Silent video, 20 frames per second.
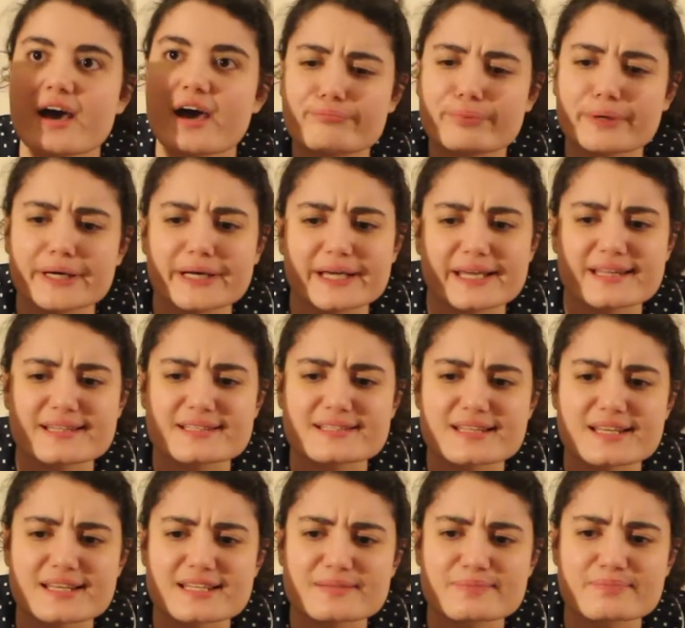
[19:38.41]
But it's
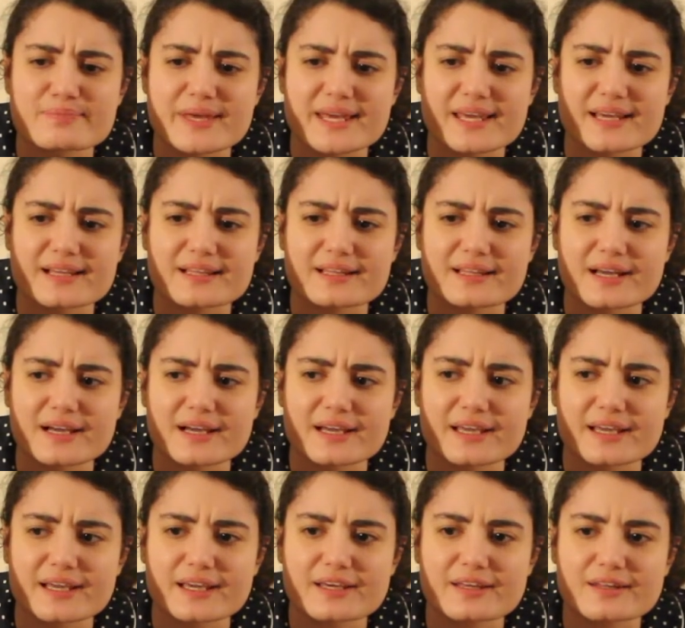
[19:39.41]
this big,
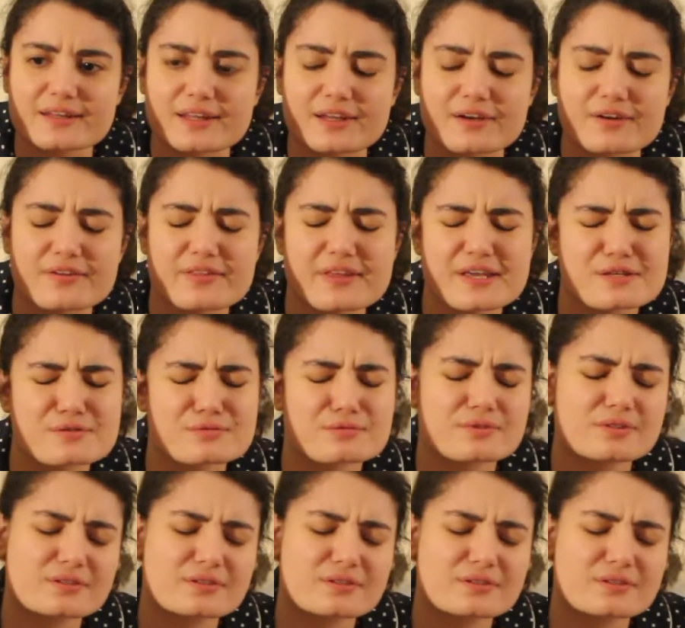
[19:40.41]
like, there are these